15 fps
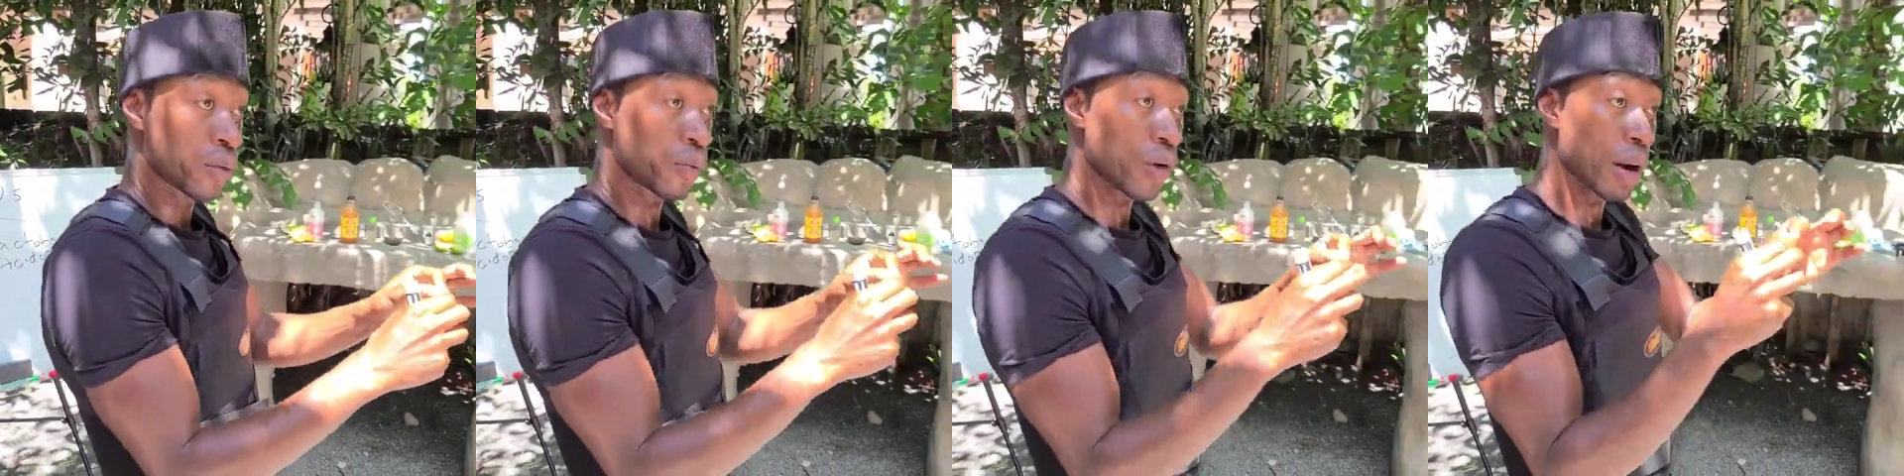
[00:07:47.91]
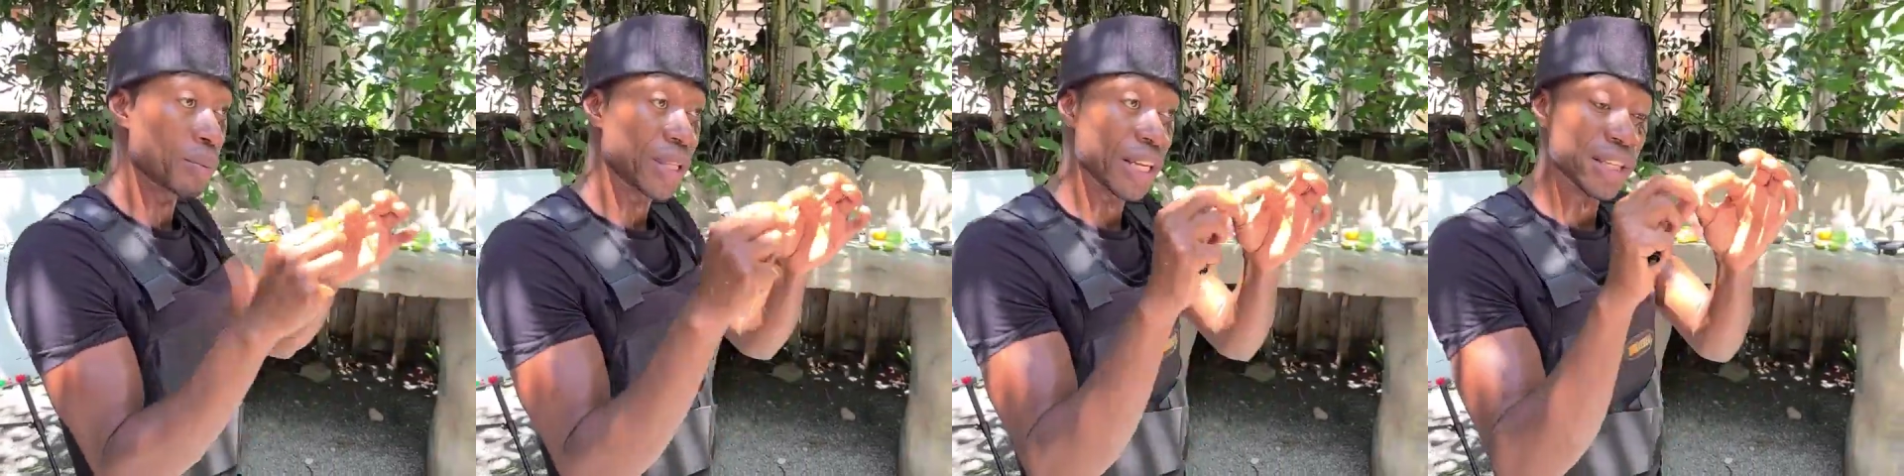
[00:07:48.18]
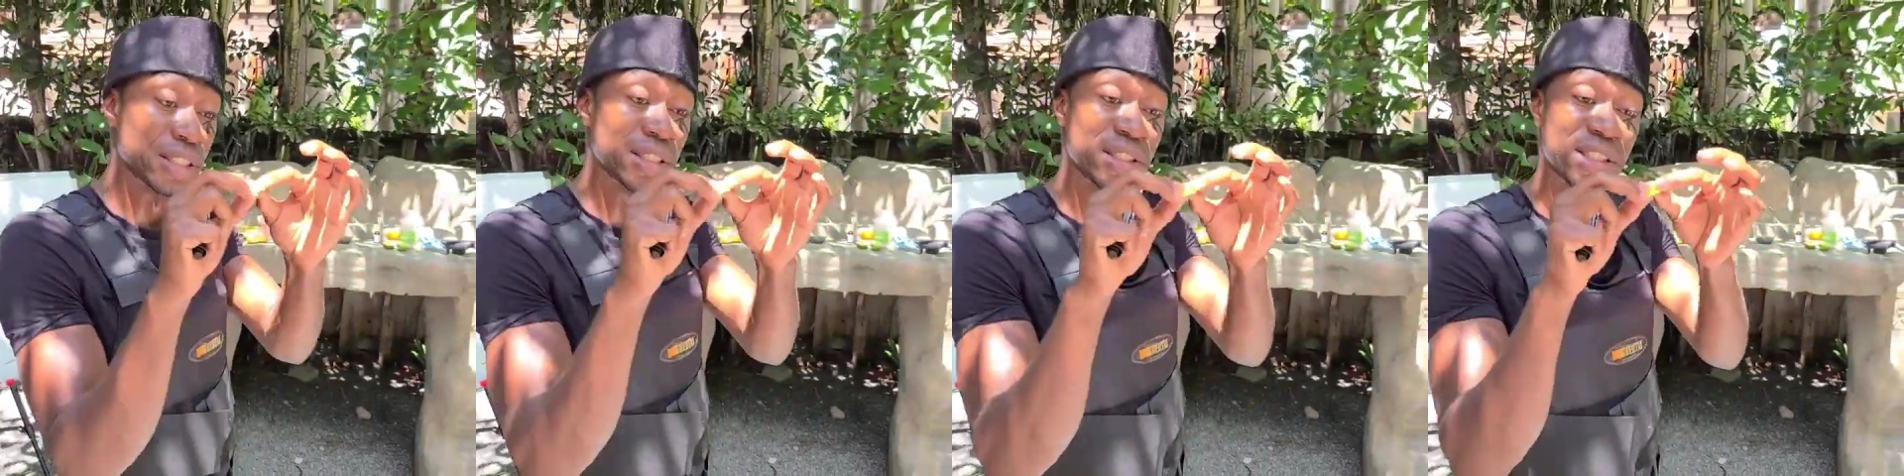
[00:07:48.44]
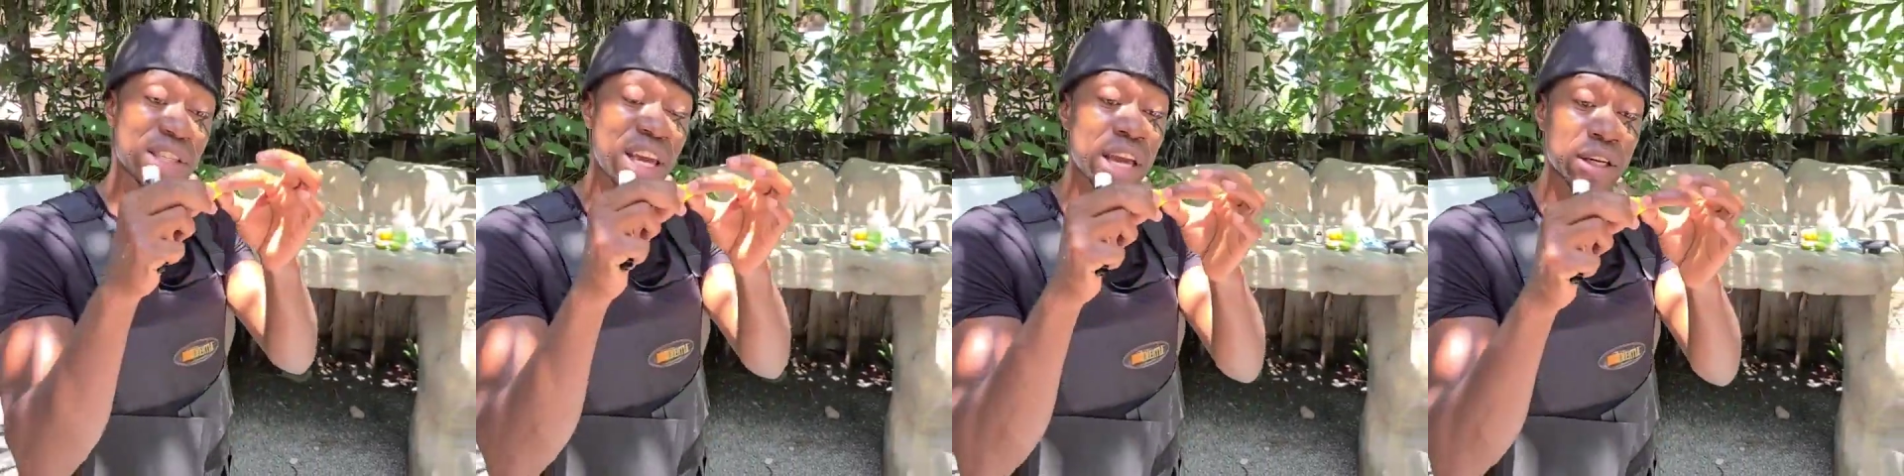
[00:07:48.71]
from this
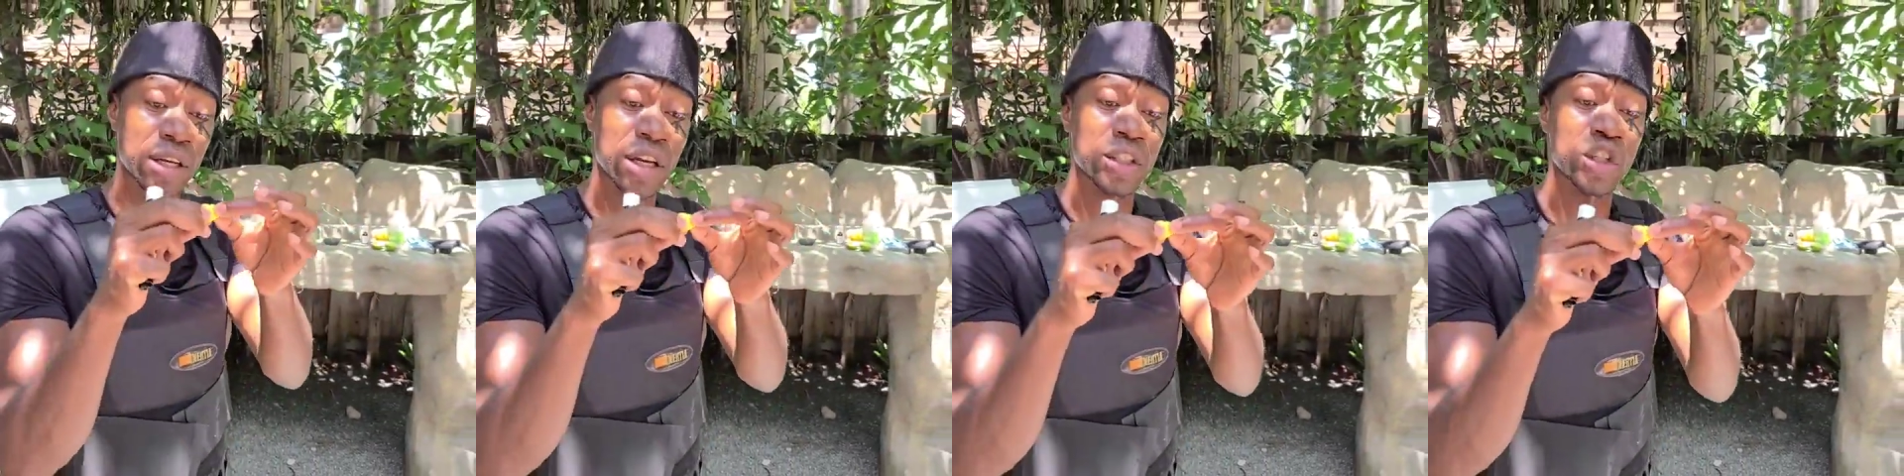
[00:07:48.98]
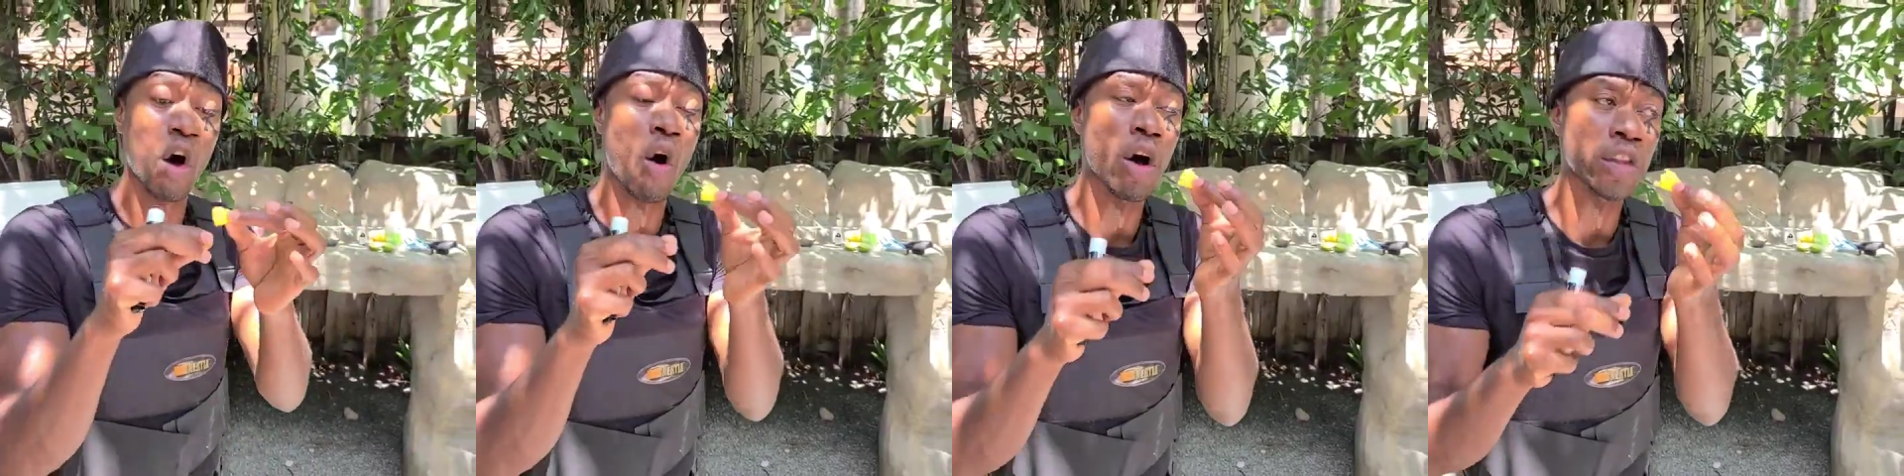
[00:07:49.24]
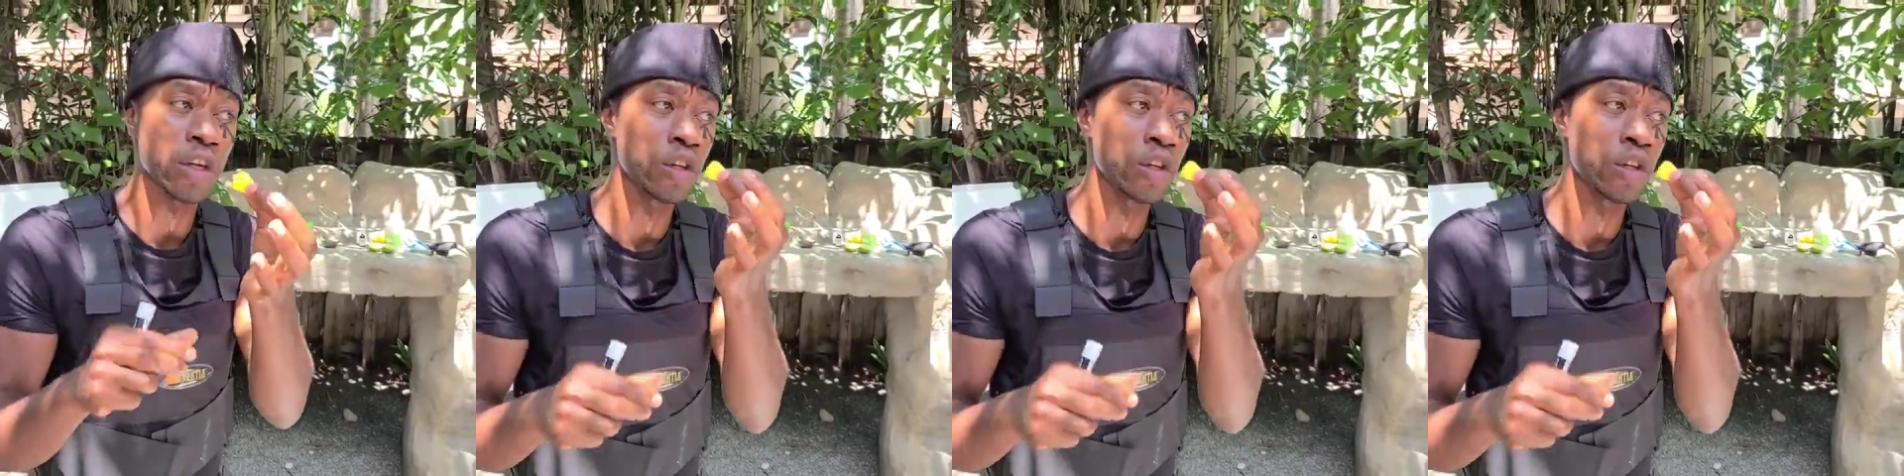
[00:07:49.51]
skin because all